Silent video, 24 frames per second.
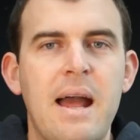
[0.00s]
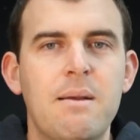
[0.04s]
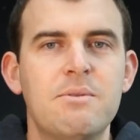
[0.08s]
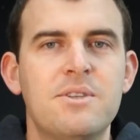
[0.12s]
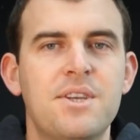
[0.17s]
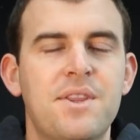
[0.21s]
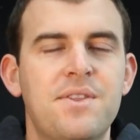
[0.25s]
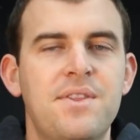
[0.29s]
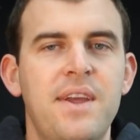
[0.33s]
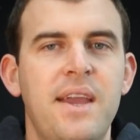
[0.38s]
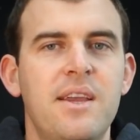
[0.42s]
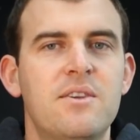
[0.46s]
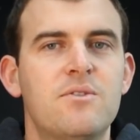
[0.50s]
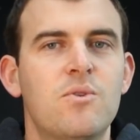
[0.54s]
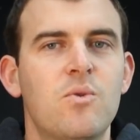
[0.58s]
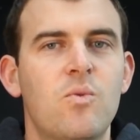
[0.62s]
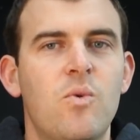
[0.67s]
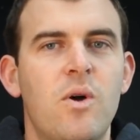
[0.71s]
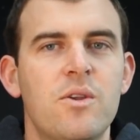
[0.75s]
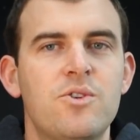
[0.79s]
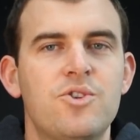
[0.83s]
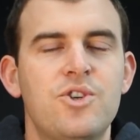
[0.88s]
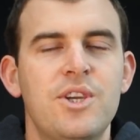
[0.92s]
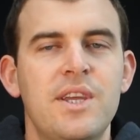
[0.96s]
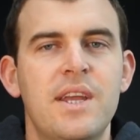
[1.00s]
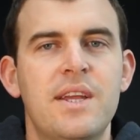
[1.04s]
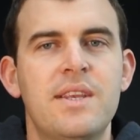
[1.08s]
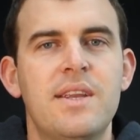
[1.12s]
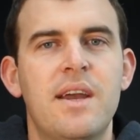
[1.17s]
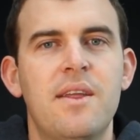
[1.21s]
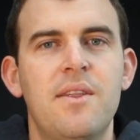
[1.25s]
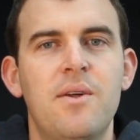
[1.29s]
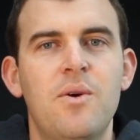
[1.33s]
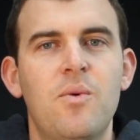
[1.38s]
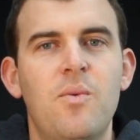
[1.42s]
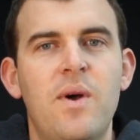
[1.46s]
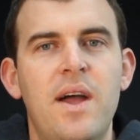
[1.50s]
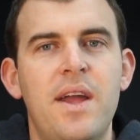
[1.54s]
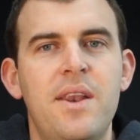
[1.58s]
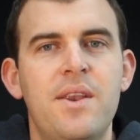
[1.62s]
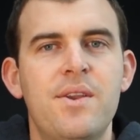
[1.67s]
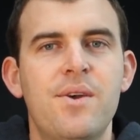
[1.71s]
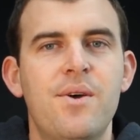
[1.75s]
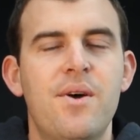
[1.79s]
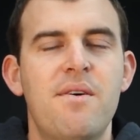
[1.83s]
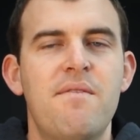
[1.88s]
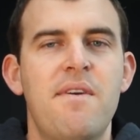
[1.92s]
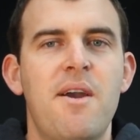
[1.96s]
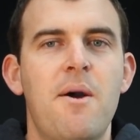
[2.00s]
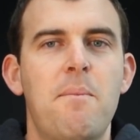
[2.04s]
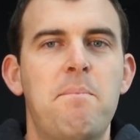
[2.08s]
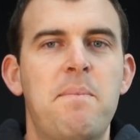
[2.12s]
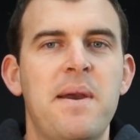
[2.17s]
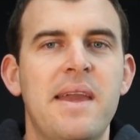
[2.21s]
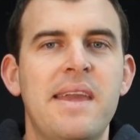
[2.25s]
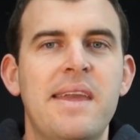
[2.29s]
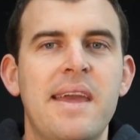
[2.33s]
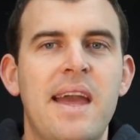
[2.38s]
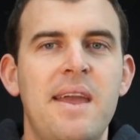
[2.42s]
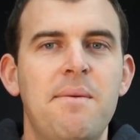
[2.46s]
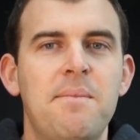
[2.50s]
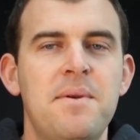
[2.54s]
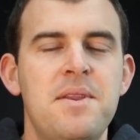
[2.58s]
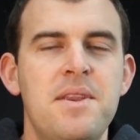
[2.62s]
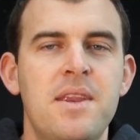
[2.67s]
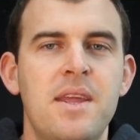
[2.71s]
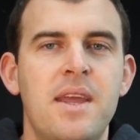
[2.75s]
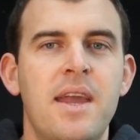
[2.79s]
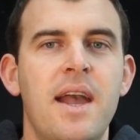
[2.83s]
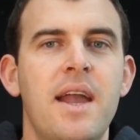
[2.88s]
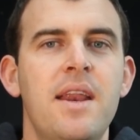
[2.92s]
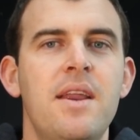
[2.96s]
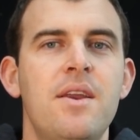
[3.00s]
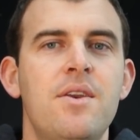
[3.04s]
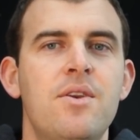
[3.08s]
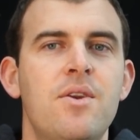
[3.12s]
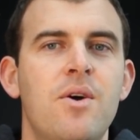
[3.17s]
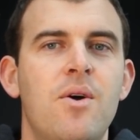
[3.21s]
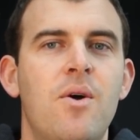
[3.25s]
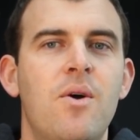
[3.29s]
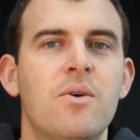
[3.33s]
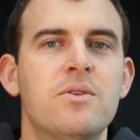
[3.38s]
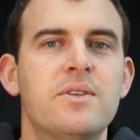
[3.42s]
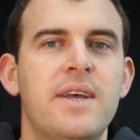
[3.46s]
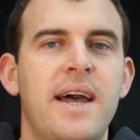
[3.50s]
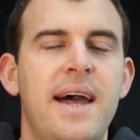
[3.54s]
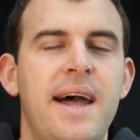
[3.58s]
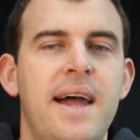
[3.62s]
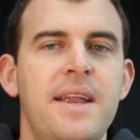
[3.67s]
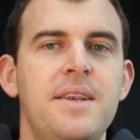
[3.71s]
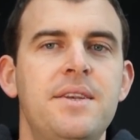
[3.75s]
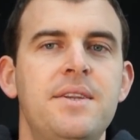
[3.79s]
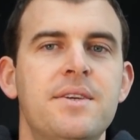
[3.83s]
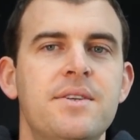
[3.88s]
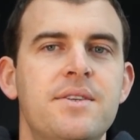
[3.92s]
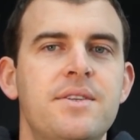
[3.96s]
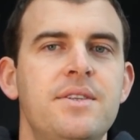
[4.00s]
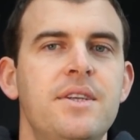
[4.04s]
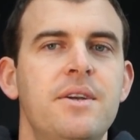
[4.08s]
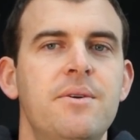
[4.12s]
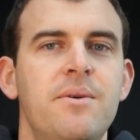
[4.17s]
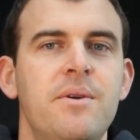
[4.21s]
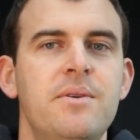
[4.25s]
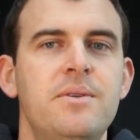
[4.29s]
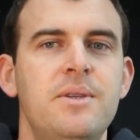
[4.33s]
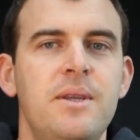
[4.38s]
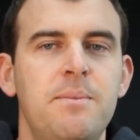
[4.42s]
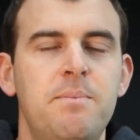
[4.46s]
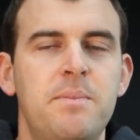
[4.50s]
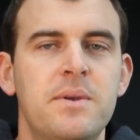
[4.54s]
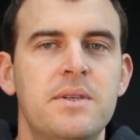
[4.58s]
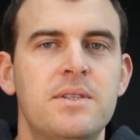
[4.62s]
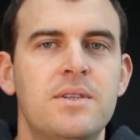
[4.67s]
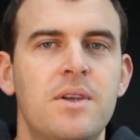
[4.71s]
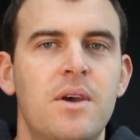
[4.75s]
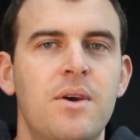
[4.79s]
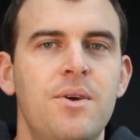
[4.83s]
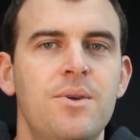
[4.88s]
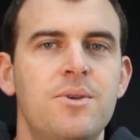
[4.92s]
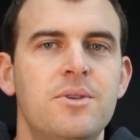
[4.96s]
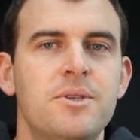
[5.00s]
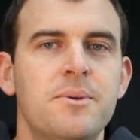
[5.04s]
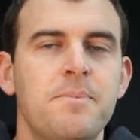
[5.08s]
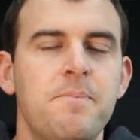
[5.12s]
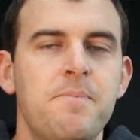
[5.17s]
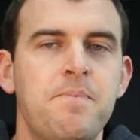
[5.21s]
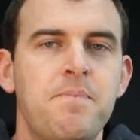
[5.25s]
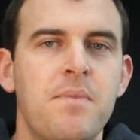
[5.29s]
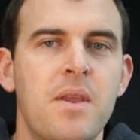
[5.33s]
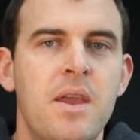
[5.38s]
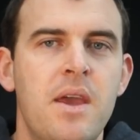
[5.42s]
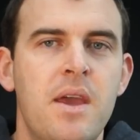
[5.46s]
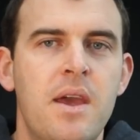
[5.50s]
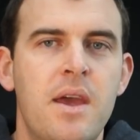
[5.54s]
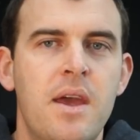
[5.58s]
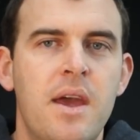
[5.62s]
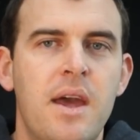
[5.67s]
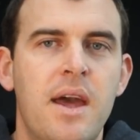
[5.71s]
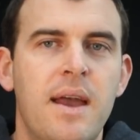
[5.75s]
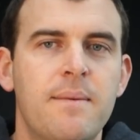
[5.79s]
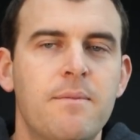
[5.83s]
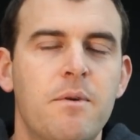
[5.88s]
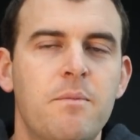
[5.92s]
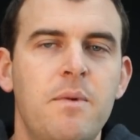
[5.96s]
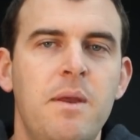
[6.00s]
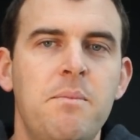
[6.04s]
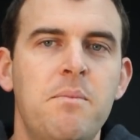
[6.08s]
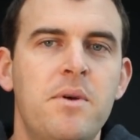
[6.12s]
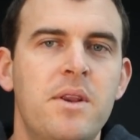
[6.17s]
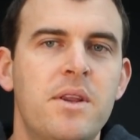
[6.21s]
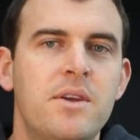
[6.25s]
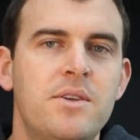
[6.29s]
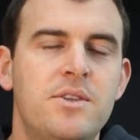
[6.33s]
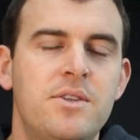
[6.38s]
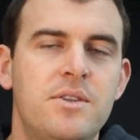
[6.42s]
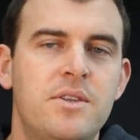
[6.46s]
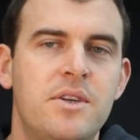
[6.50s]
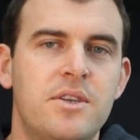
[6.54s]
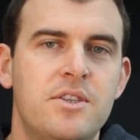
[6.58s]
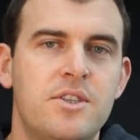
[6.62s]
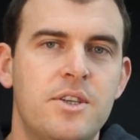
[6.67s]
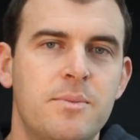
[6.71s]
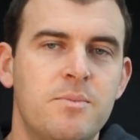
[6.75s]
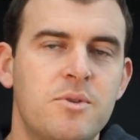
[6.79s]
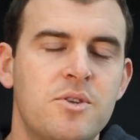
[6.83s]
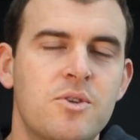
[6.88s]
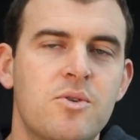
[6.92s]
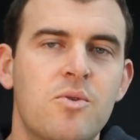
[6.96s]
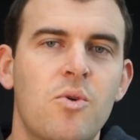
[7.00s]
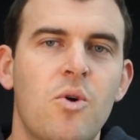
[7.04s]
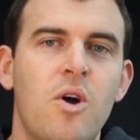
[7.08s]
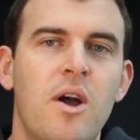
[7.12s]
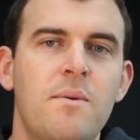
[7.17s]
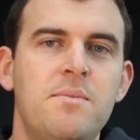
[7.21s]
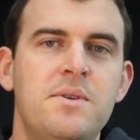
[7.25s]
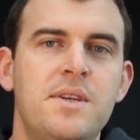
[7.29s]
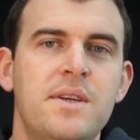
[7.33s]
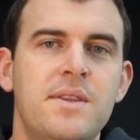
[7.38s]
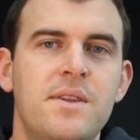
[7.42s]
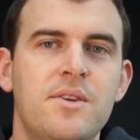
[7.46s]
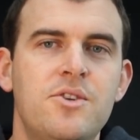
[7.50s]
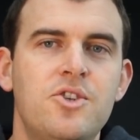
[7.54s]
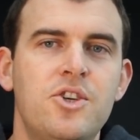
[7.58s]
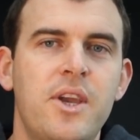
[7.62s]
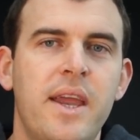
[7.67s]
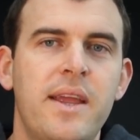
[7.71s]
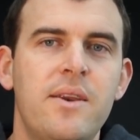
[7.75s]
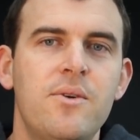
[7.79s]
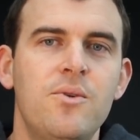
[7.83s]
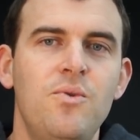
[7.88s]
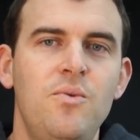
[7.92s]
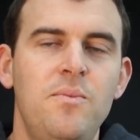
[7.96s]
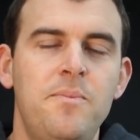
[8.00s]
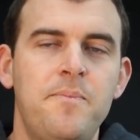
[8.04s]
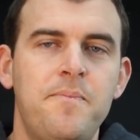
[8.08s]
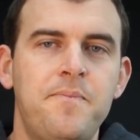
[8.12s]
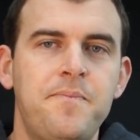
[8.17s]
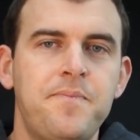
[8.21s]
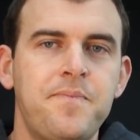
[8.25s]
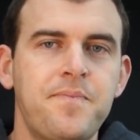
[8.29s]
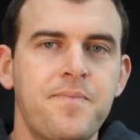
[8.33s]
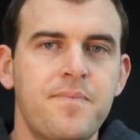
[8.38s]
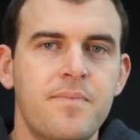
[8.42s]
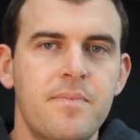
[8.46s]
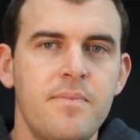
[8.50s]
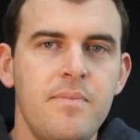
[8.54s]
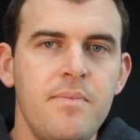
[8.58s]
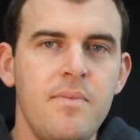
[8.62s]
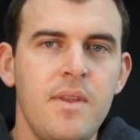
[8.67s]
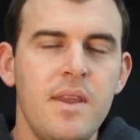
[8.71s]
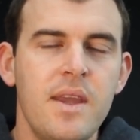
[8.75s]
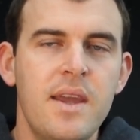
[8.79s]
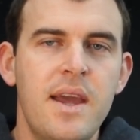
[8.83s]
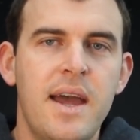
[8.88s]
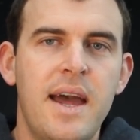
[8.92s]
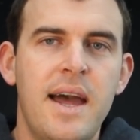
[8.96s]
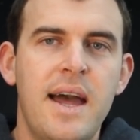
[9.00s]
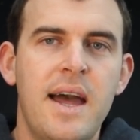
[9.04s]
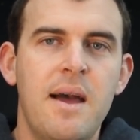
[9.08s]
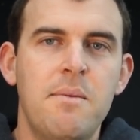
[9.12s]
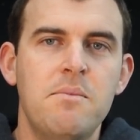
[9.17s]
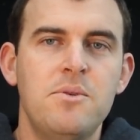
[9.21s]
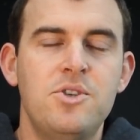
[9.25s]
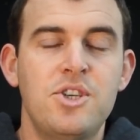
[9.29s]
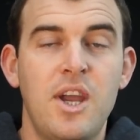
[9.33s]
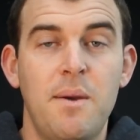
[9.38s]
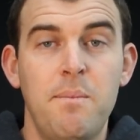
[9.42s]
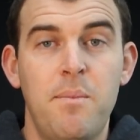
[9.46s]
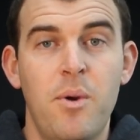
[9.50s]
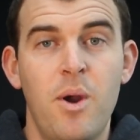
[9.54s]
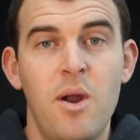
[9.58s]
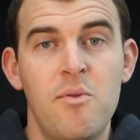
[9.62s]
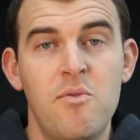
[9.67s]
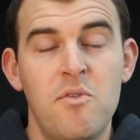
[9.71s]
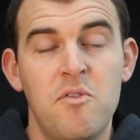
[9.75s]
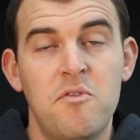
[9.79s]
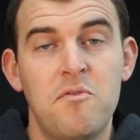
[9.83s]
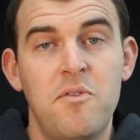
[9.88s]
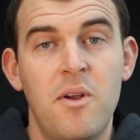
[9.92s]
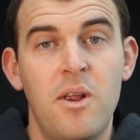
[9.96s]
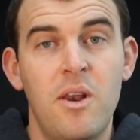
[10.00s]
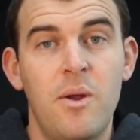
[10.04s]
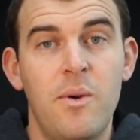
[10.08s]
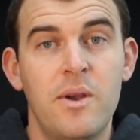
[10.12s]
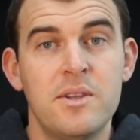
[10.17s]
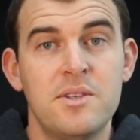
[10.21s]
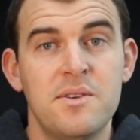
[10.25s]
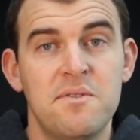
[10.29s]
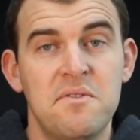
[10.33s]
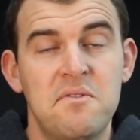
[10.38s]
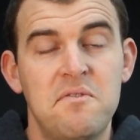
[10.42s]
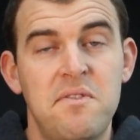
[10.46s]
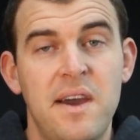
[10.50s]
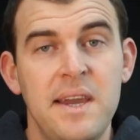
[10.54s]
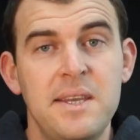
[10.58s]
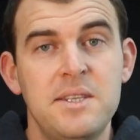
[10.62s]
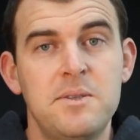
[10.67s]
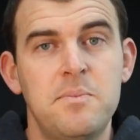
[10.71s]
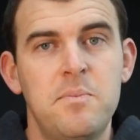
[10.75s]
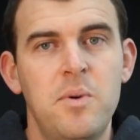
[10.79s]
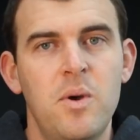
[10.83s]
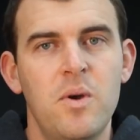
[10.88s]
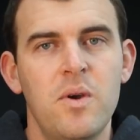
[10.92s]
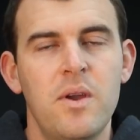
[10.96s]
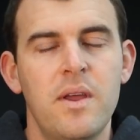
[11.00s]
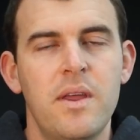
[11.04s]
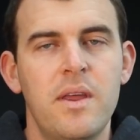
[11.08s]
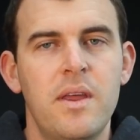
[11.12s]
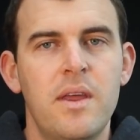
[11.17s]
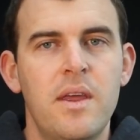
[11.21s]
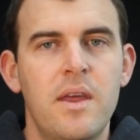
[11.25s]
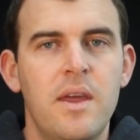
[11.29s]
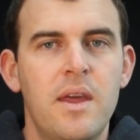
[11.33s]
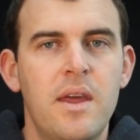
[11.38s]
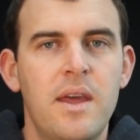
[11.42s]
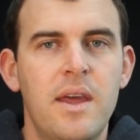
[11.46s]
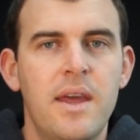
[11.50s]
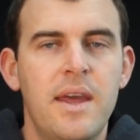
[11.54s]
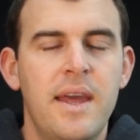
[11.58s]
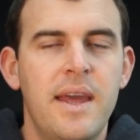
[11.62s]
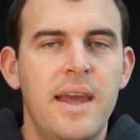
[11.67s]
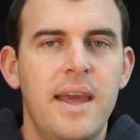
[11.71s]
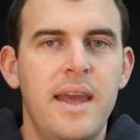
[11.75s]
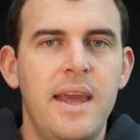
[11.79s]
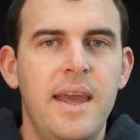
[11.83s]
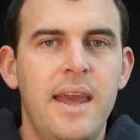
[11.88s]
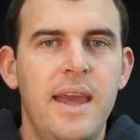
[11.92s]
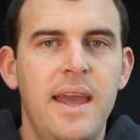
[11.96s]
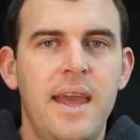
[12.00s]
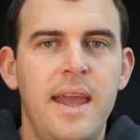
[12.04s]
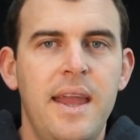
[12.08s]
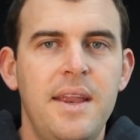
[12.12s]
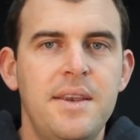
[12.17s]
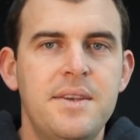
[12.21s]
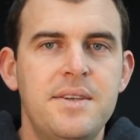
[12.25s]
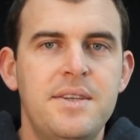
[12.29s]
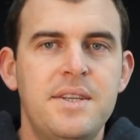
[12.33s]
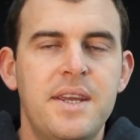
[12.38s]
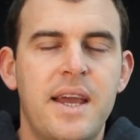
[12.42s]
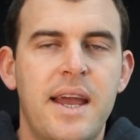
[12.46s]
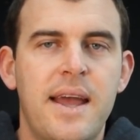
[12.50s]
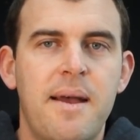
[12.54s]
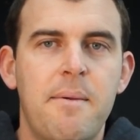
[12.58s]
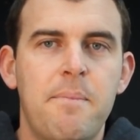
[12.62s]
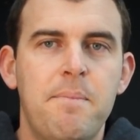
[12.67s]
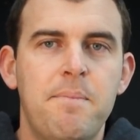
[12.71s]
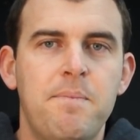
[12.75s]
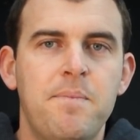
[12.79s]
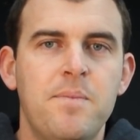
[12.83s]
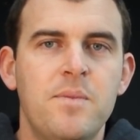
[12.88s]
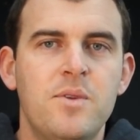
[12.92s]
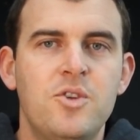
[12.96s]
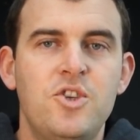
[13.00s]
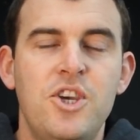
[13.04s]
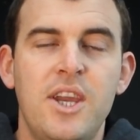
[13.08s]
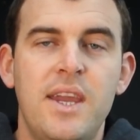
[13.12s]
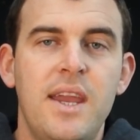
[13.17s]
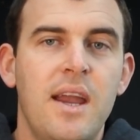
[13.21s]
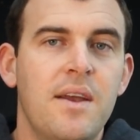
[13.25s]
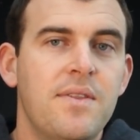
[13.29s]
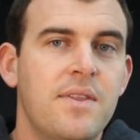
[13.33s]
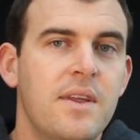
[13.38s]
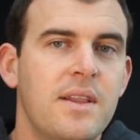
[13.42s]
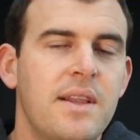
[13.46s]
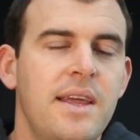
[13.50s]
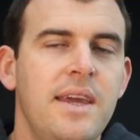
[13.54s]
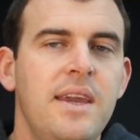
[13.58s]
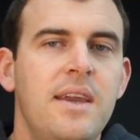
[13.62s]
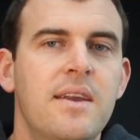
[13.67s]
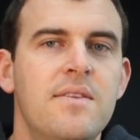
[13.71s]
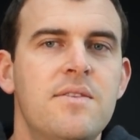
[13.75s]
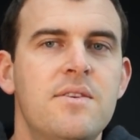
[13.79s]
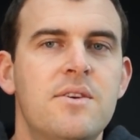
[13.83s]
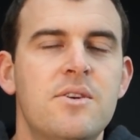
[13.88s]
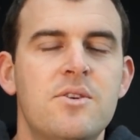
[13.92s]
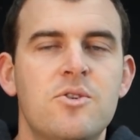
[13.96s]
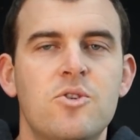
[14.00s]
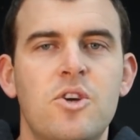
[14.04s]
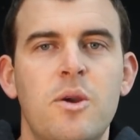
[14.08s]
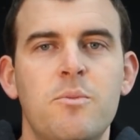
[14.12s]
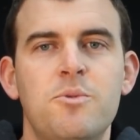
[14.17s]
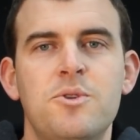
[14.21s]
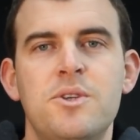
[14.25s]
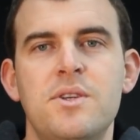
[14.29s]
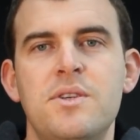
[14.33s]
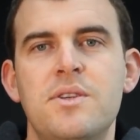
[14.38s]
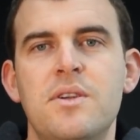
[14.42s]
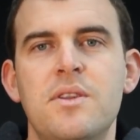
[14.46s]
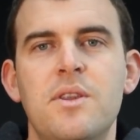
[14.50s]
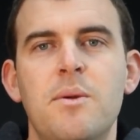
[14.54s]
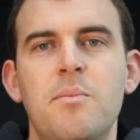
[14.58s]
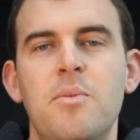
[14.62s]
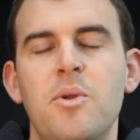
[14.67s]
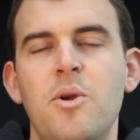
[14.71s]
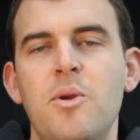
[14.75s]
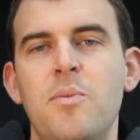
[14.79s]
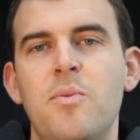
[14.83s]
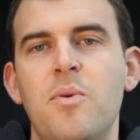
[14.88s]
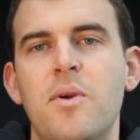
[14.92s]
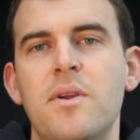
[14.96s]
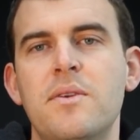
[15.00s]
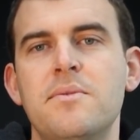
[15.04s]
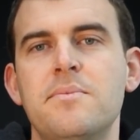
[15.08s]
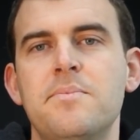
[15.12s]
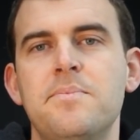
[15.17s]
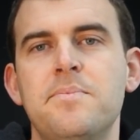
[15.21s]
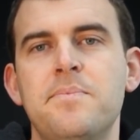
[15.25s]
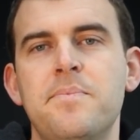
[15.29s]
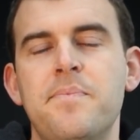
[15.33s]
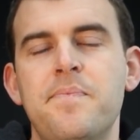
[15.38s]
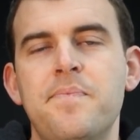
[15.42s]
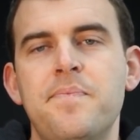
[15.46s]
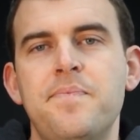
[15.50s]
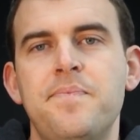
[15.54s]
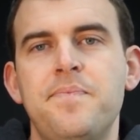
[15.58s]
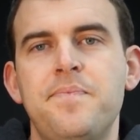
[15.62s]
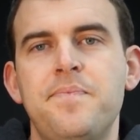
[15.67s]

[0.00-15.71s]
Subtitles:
So thanks for watching another one of our Big Game Indicating Dogs Hunter Series episodes. Remember to subscribe to the channel. Jump over and follow us on Facebook and check out the link in the description to the blueprint.